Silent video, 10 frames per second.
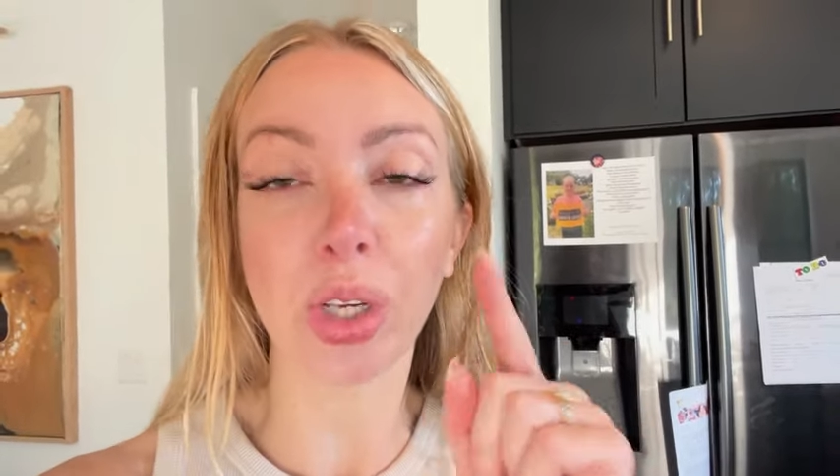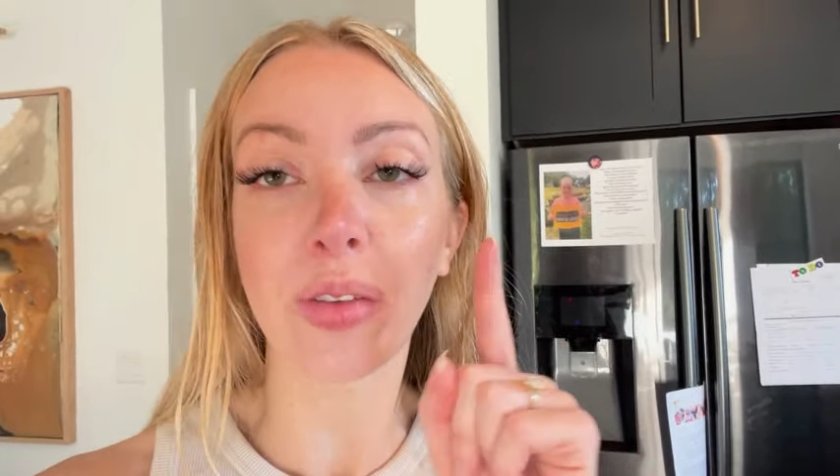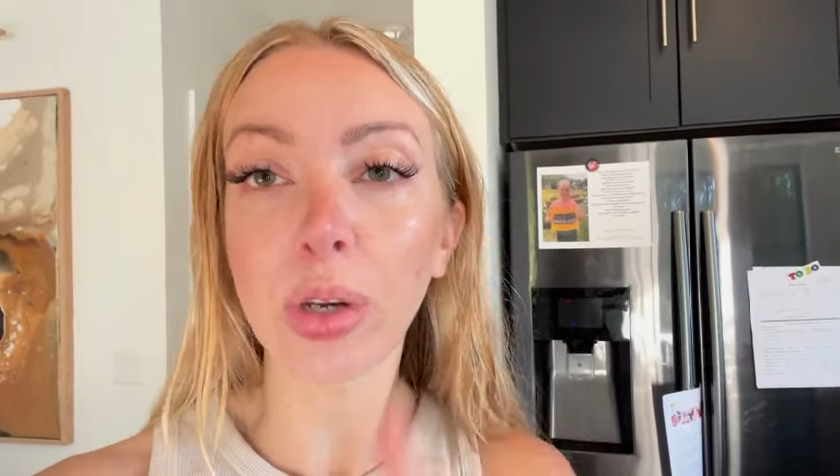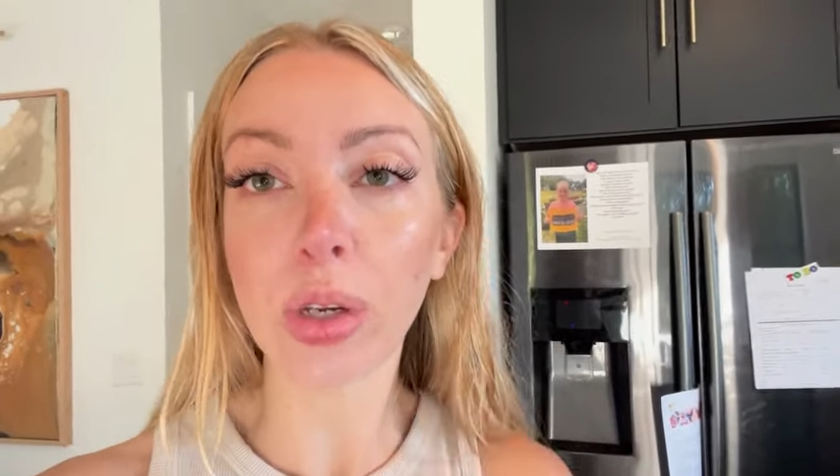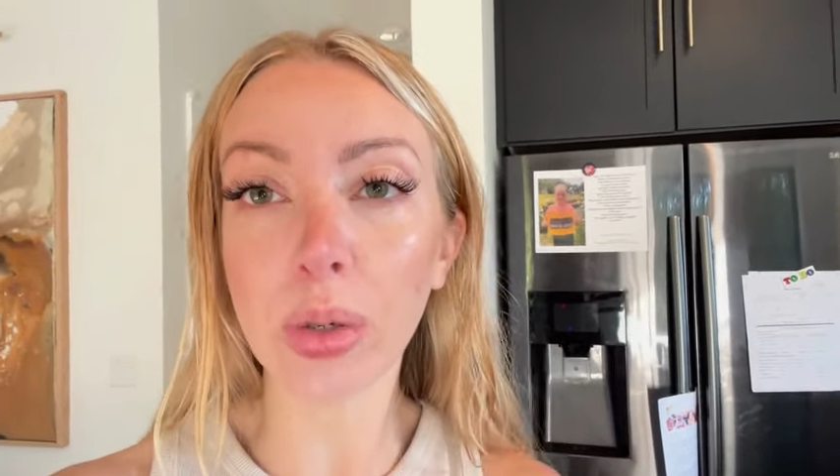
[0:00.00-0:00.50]
If
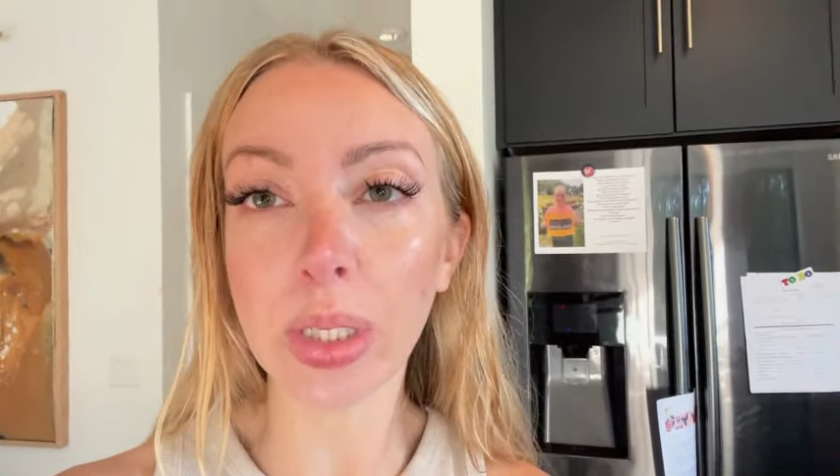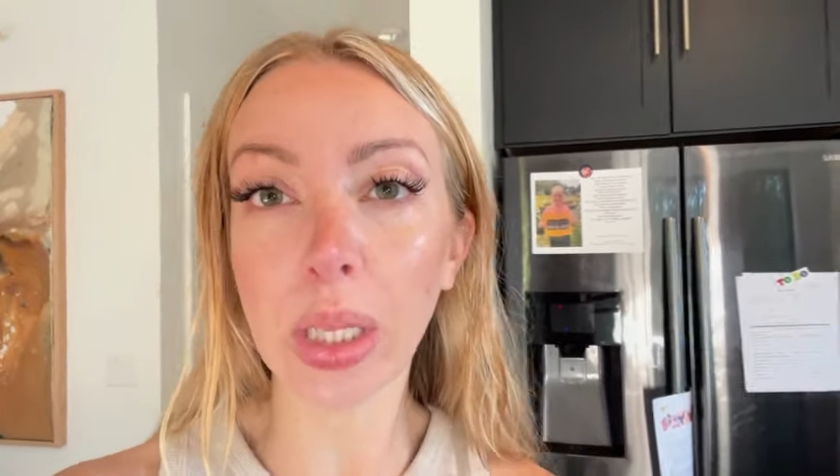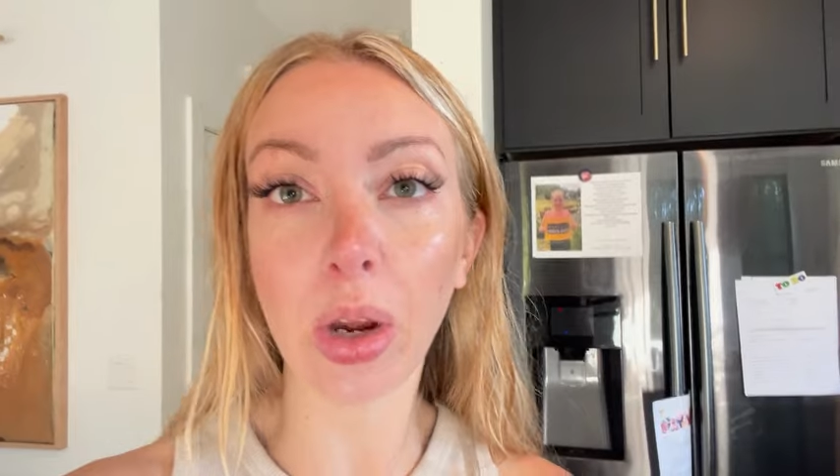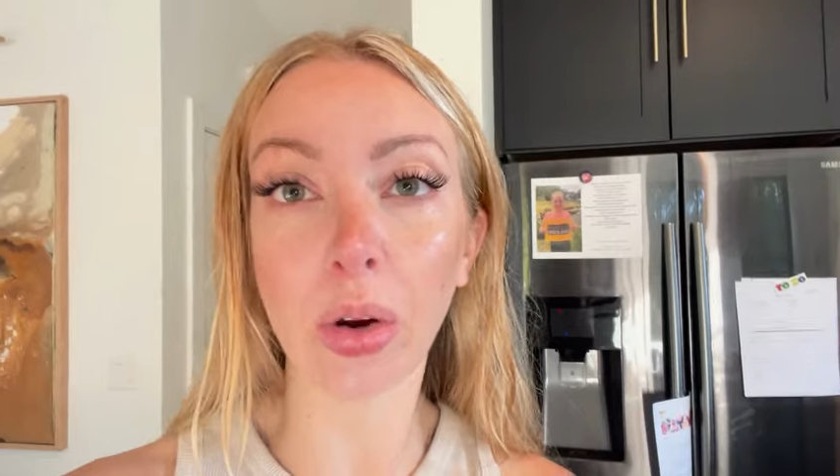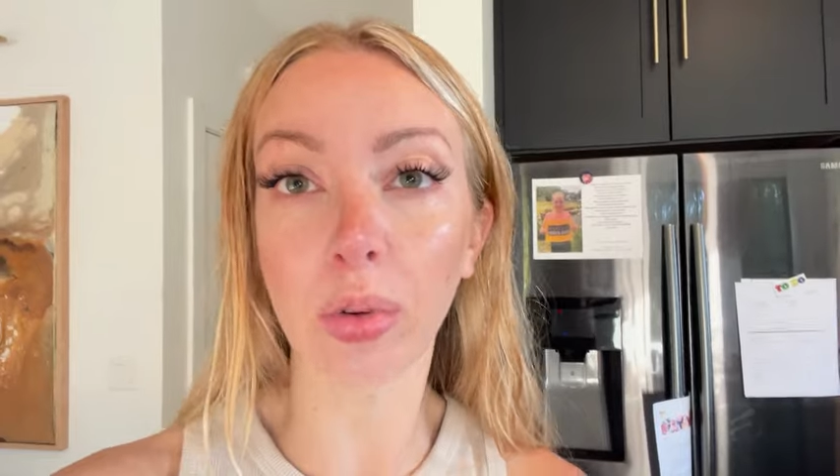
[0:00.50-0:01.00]
you're using
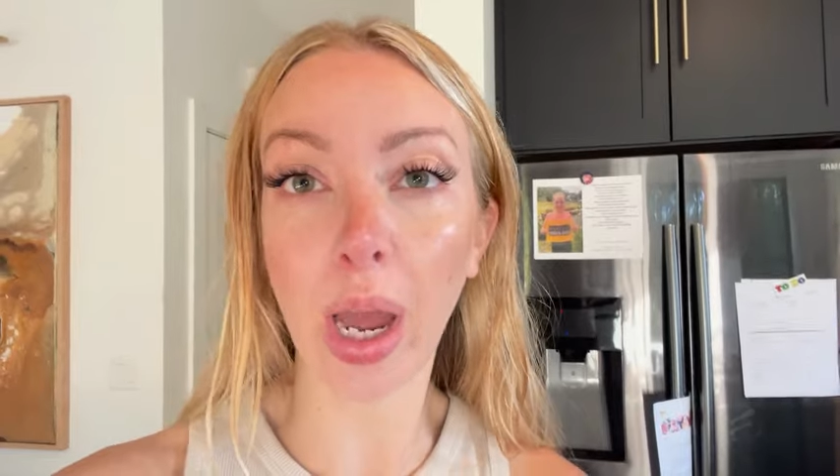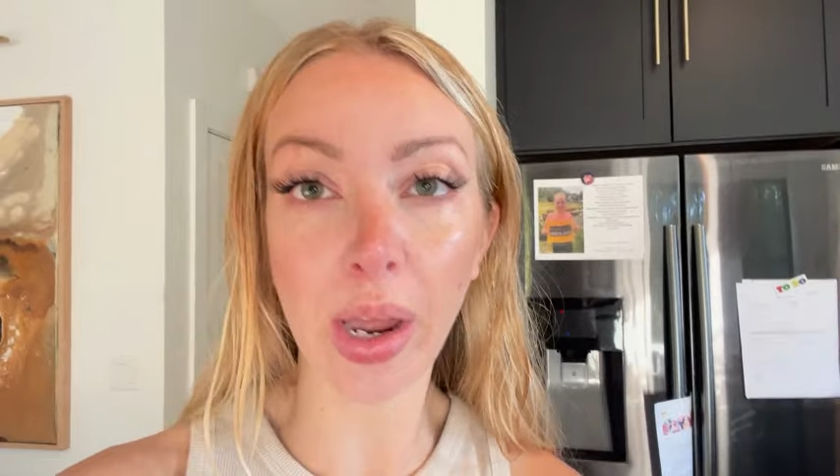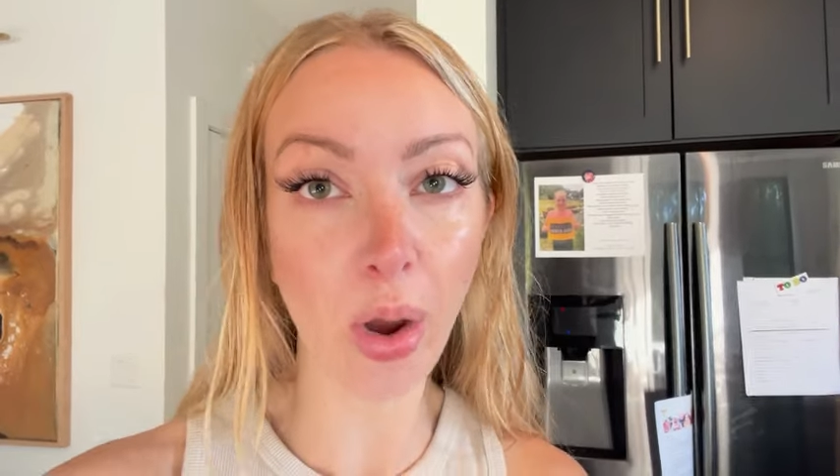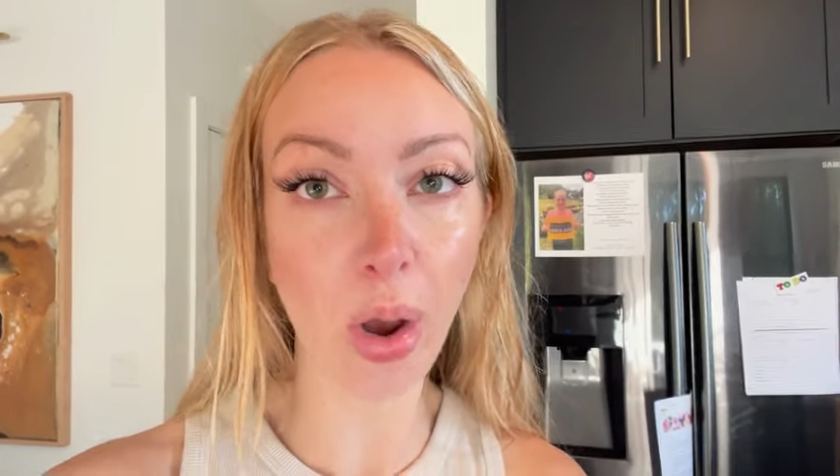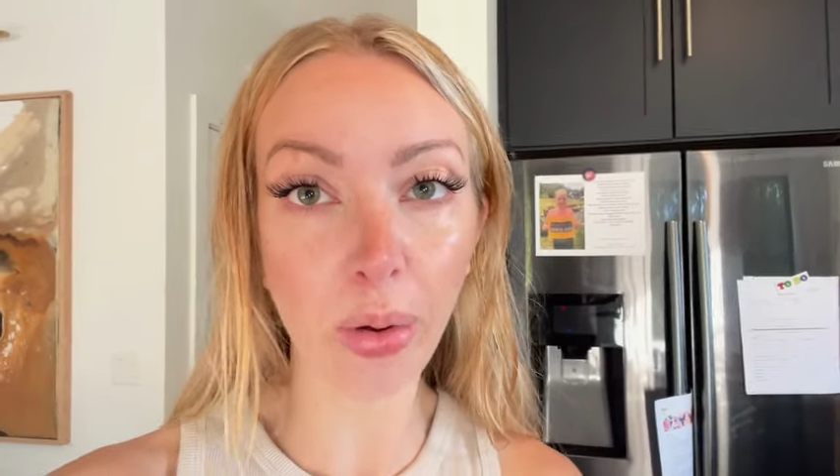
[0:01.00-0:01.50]
like a
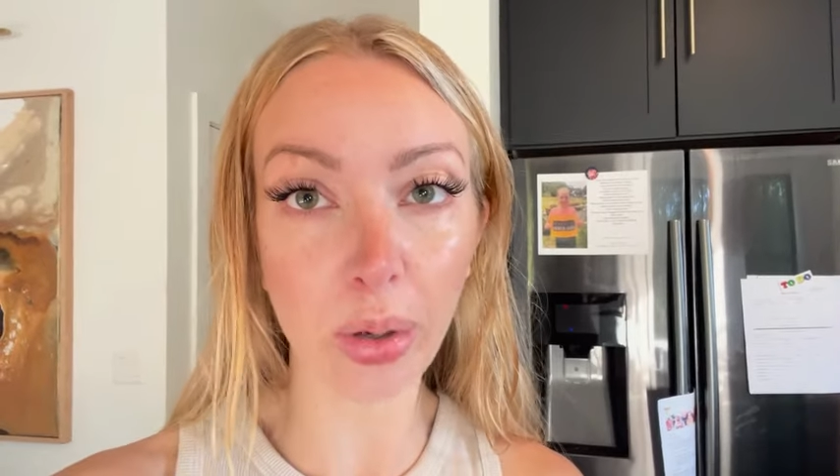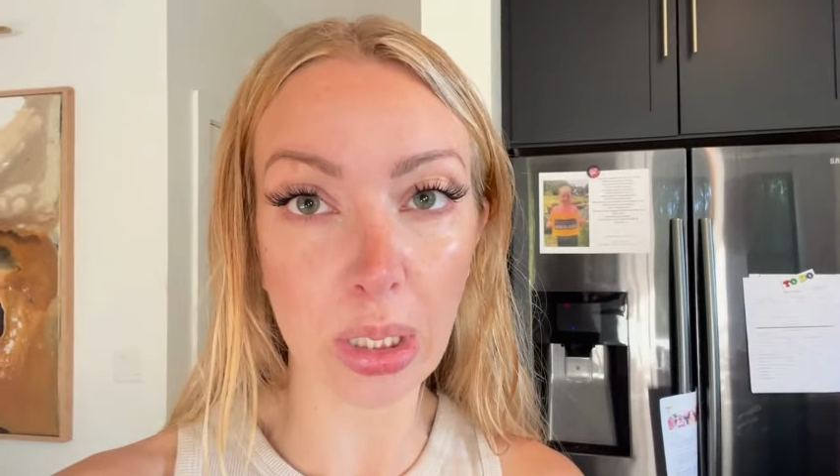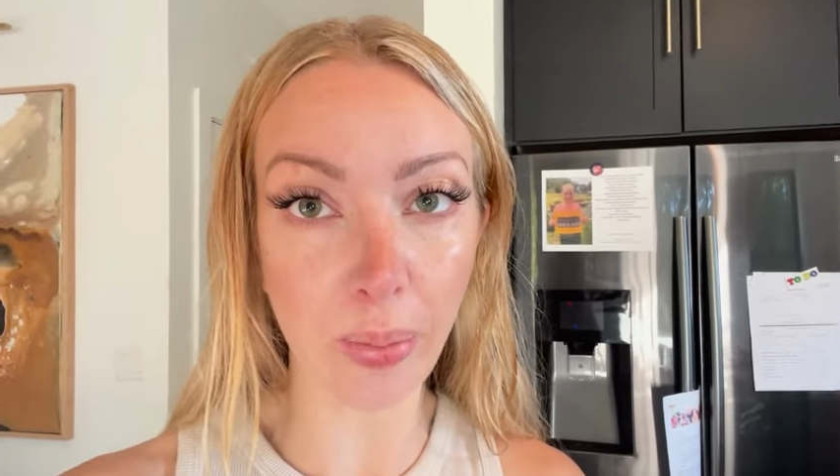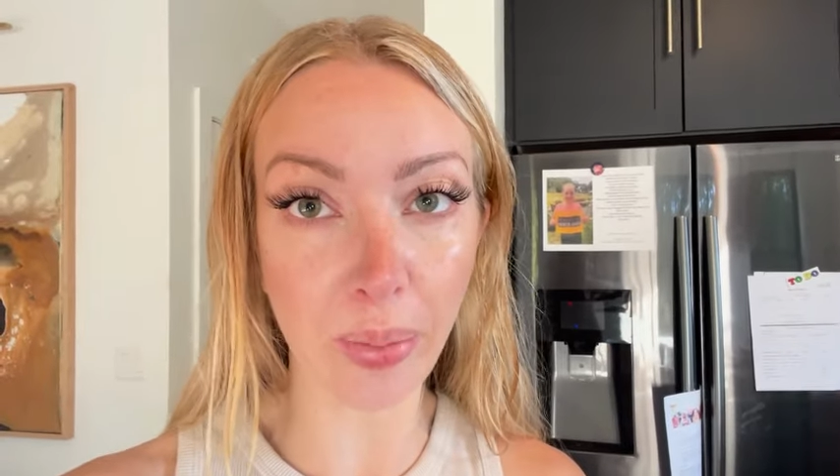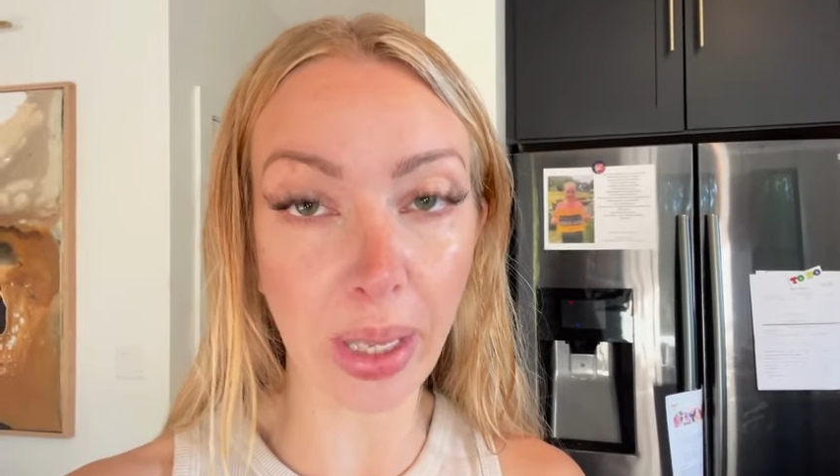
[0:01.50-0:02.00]
retinol or
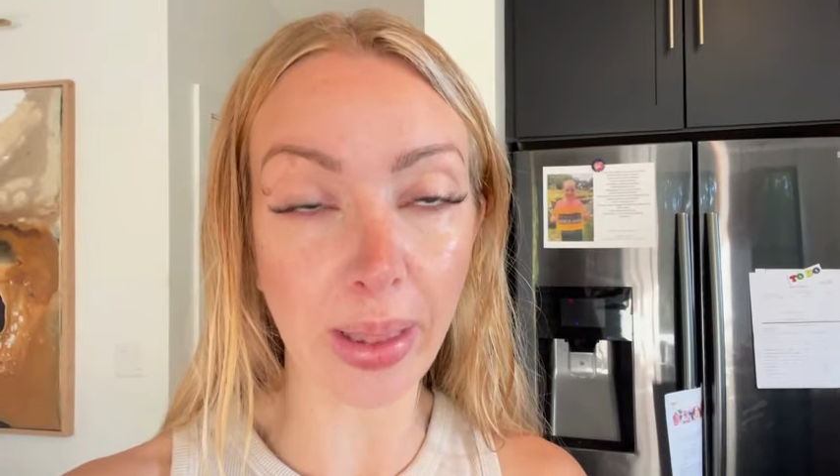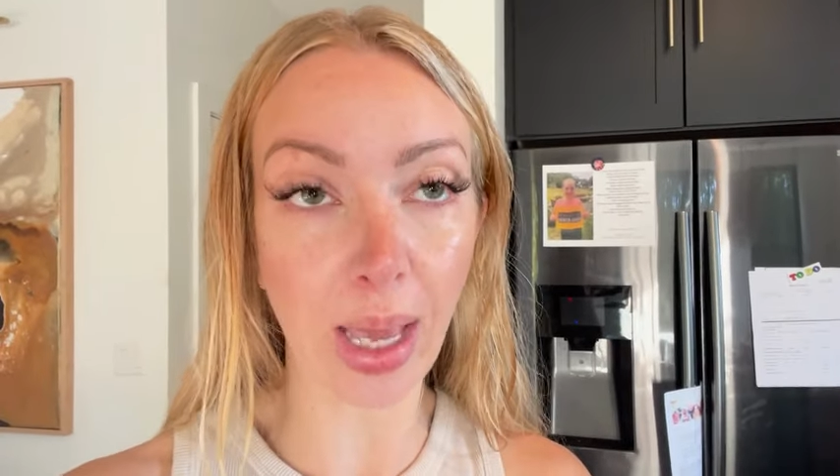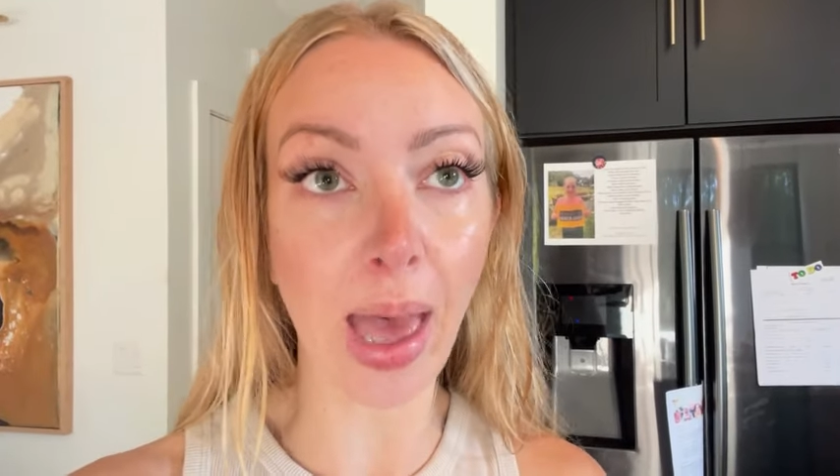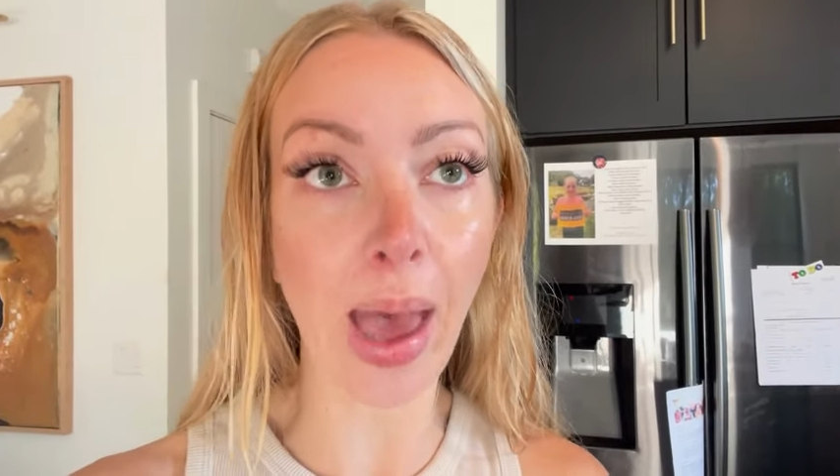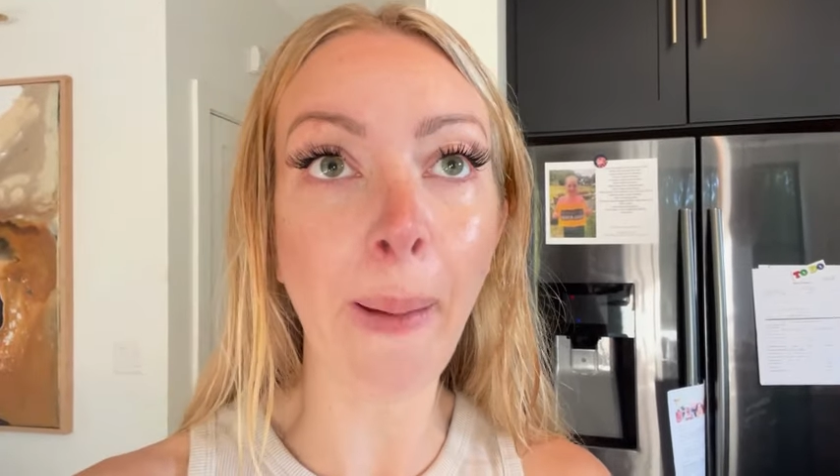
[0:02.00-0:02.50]
something like
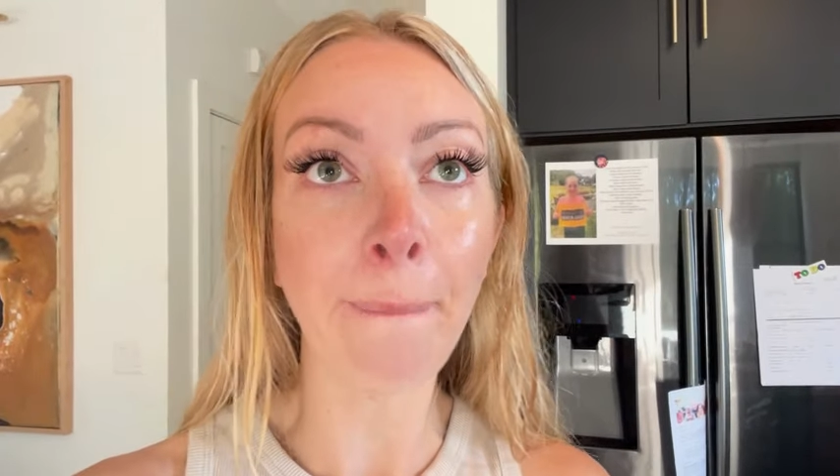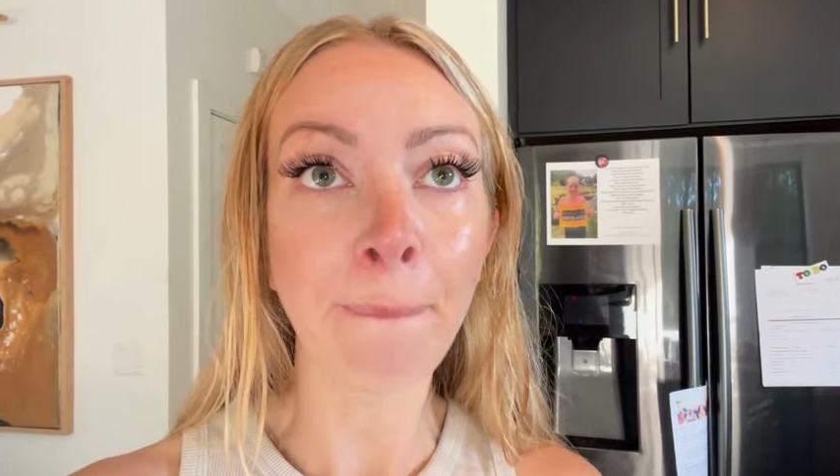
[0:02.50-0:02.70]
that,